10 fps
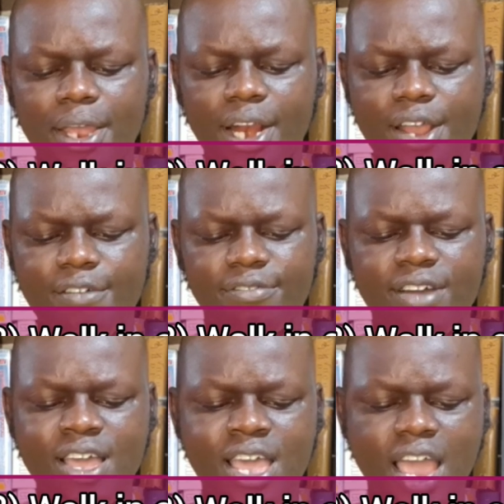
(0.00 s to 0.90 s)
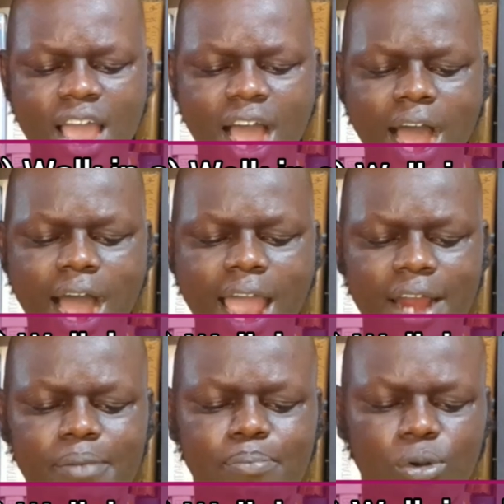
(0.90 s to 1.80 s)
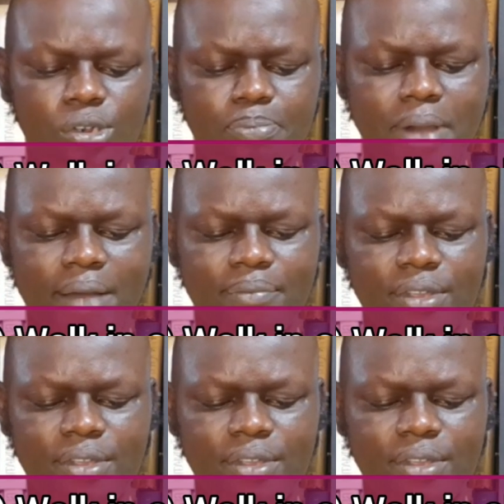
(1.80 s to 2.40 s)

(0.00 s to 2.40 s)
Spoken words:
live and prosper